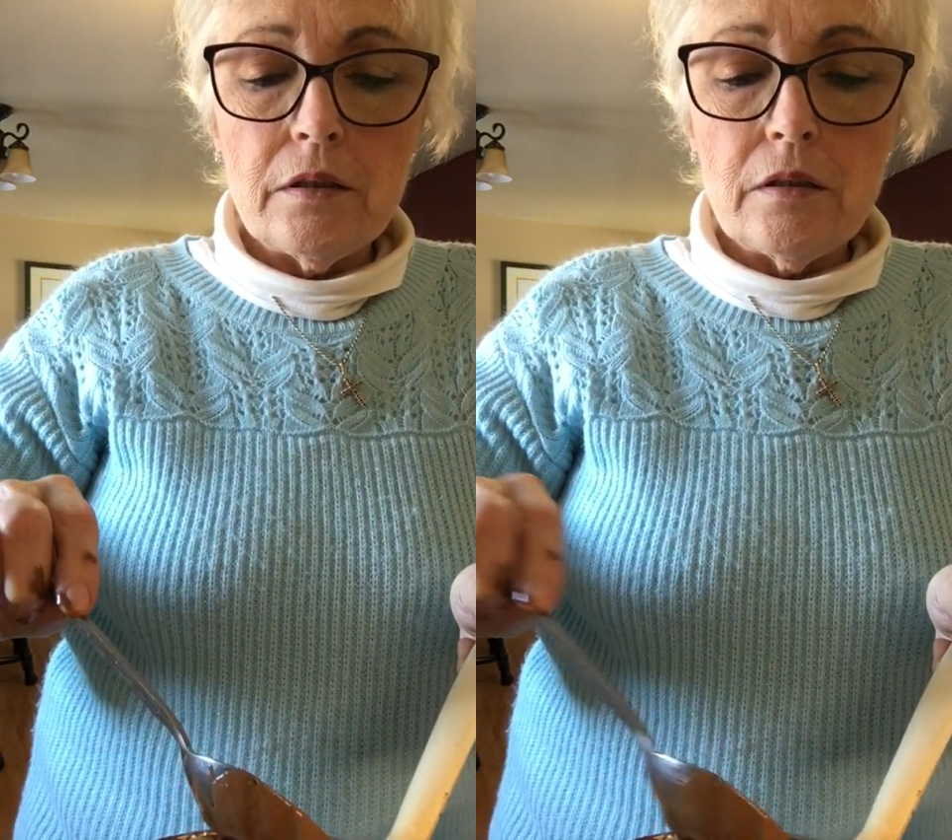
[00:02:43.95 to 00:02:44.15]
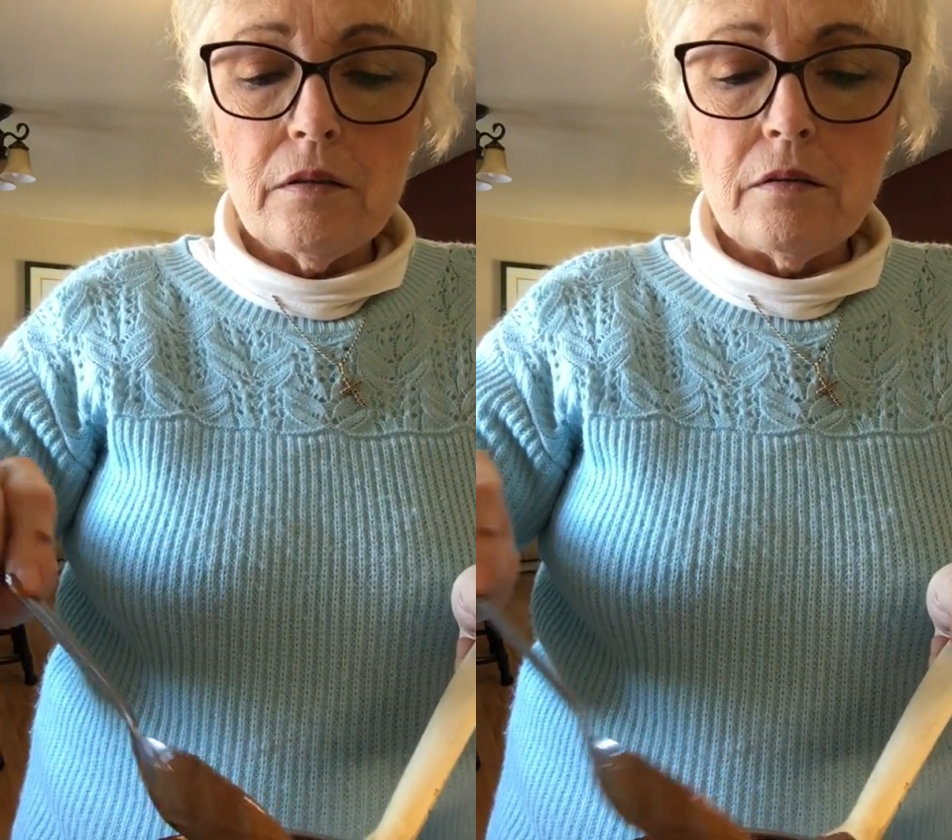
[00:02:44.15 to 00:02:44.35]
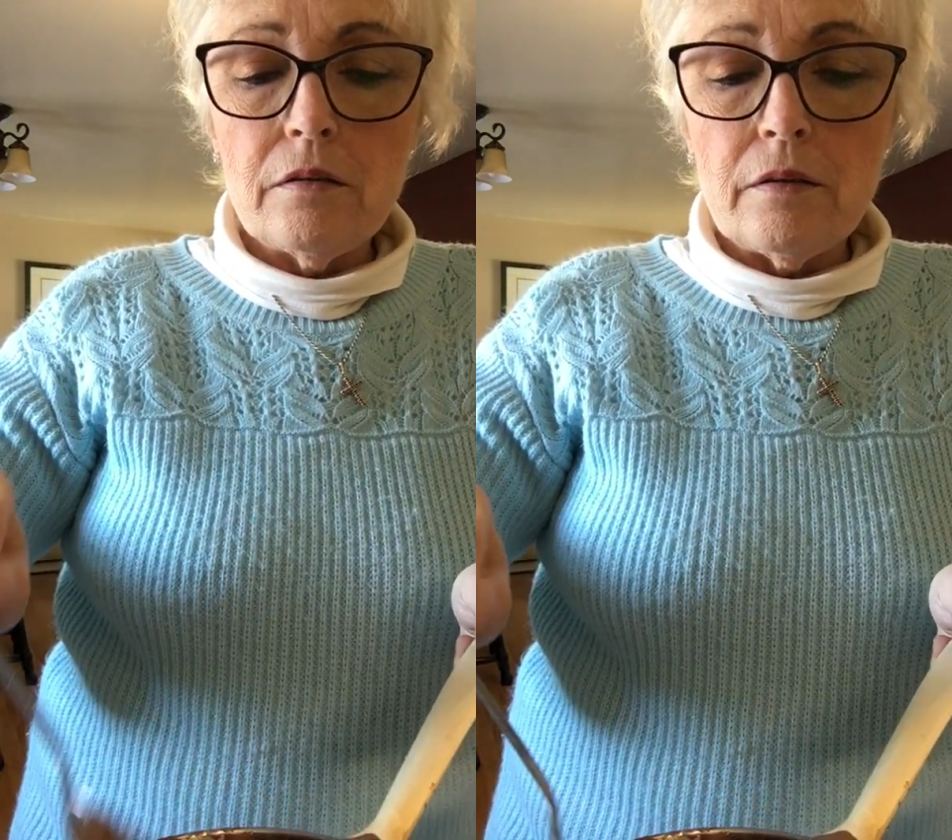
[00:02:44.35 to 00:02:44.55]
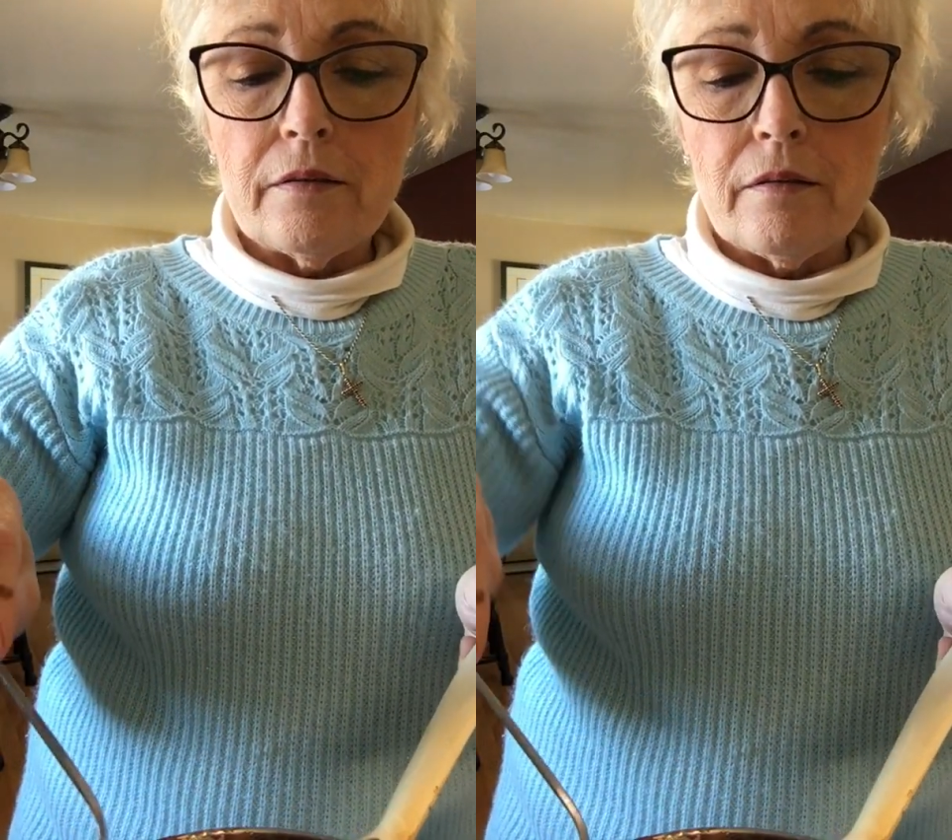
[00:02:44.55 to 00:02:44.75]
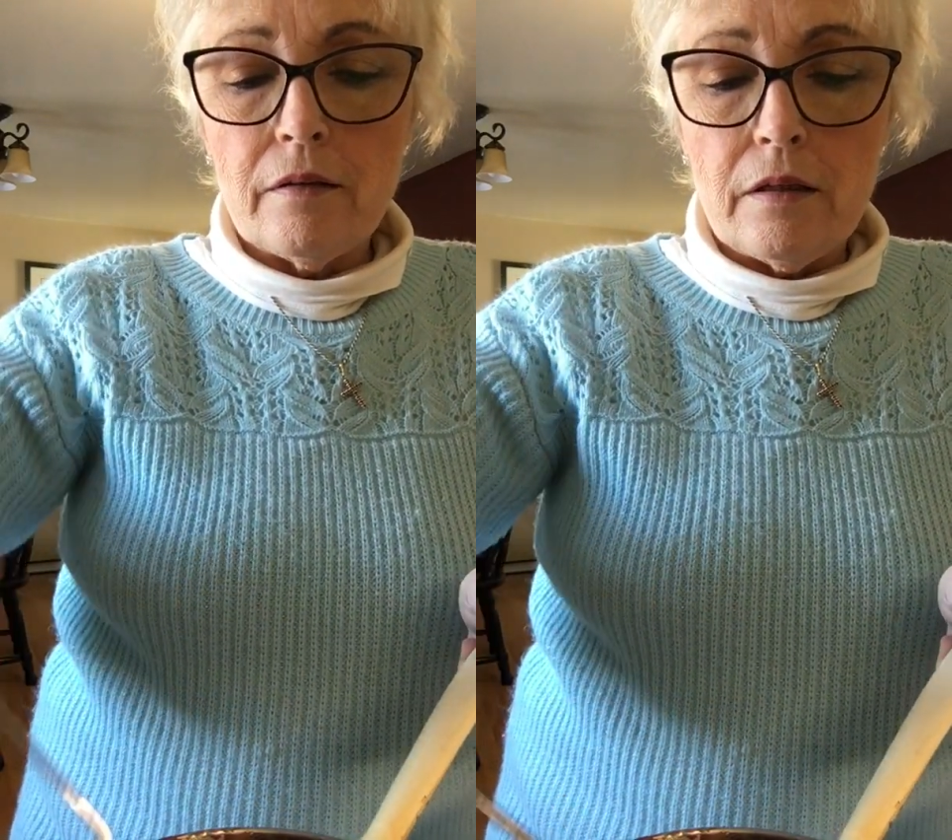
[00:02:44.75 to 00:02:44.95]
there
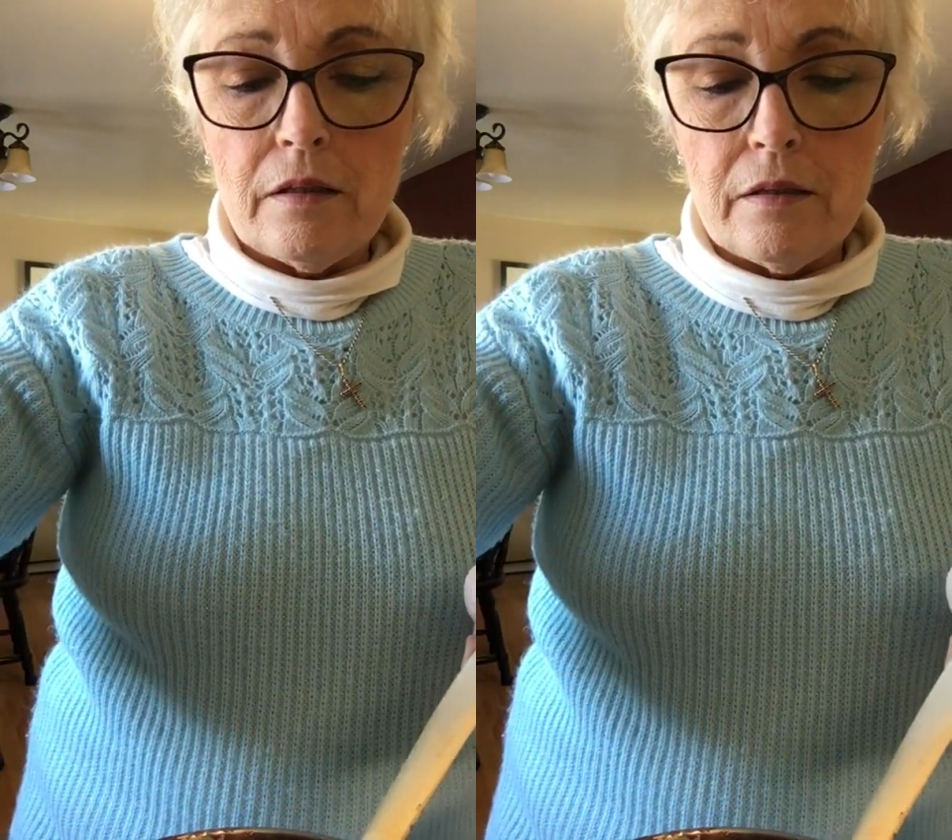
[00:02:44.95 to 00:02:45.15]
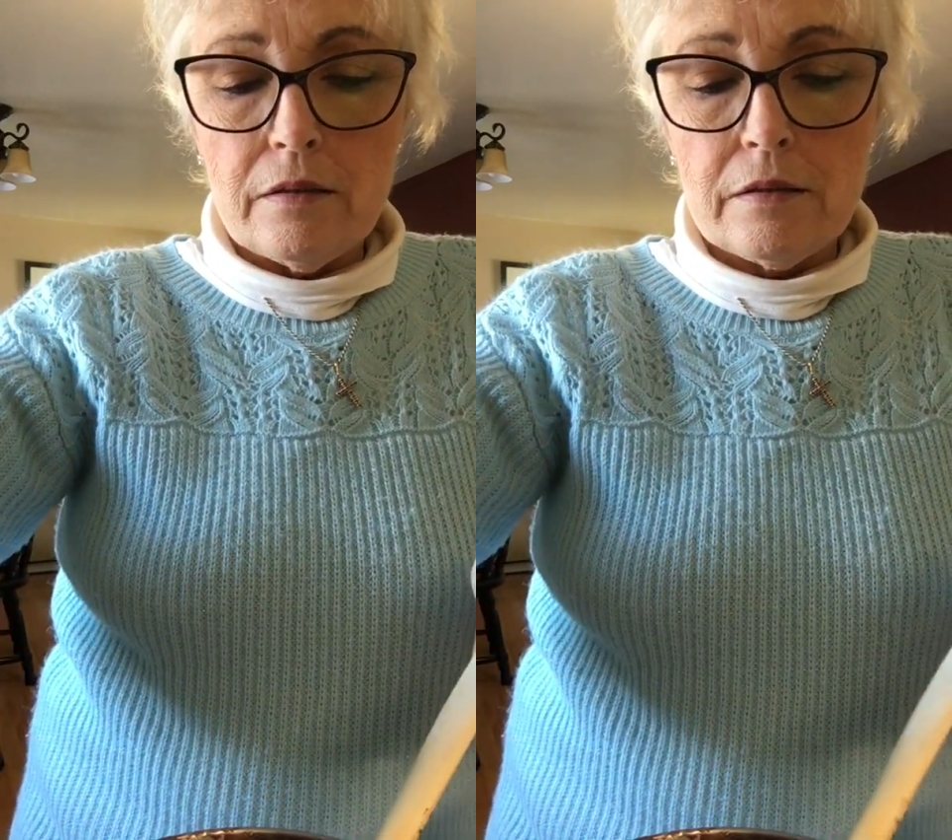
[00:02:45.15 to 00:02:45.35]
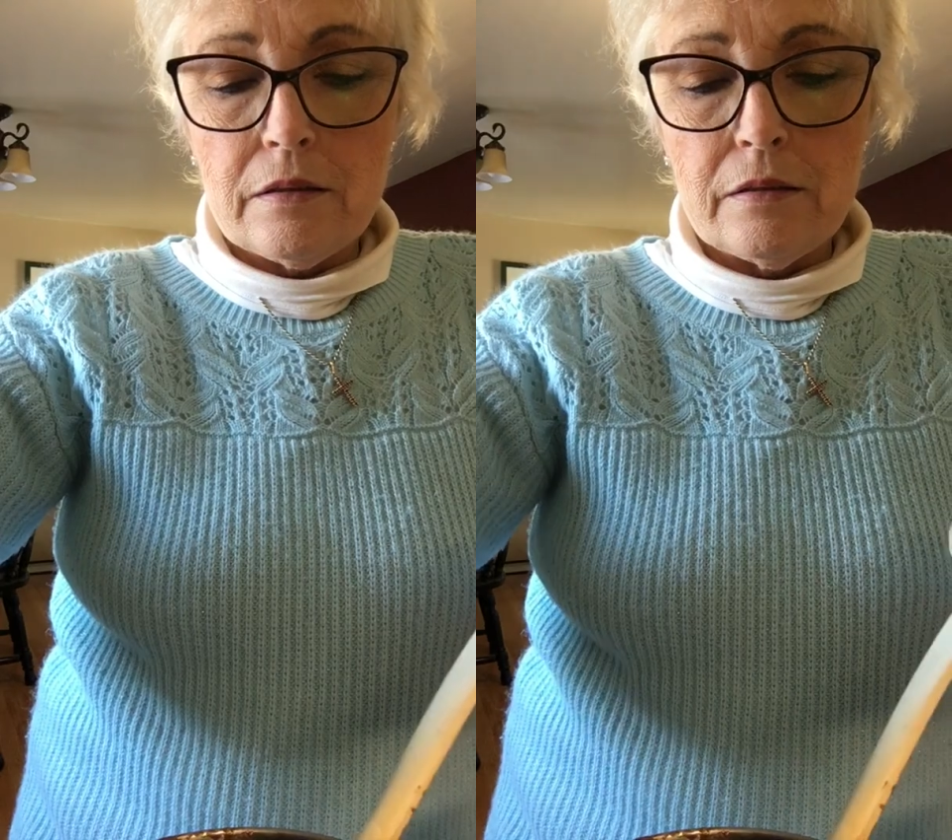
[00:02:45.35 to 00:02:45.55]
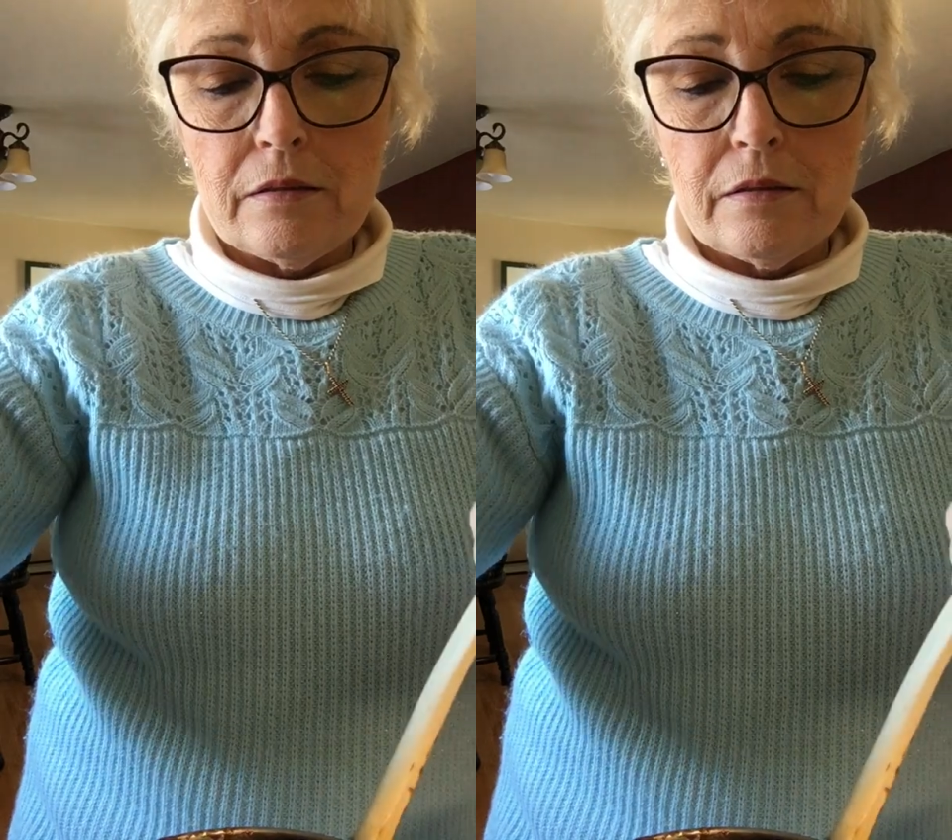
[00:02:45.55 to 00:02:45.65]
like that.